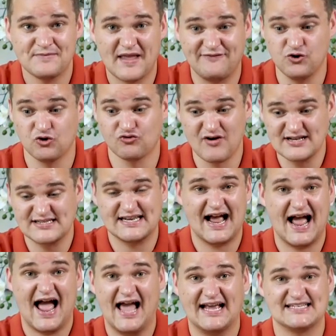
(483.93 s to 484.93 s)
If you're renting
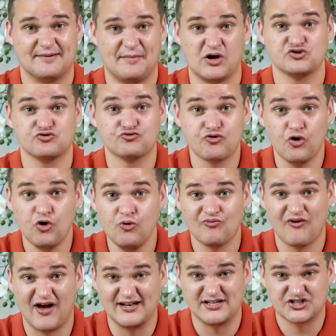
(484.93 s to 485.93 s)
at HMOs, room
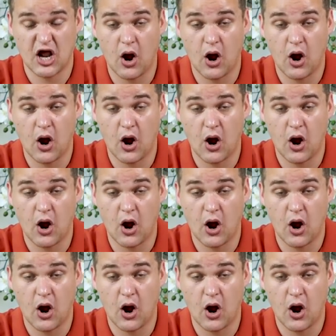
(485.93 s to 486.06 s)
rents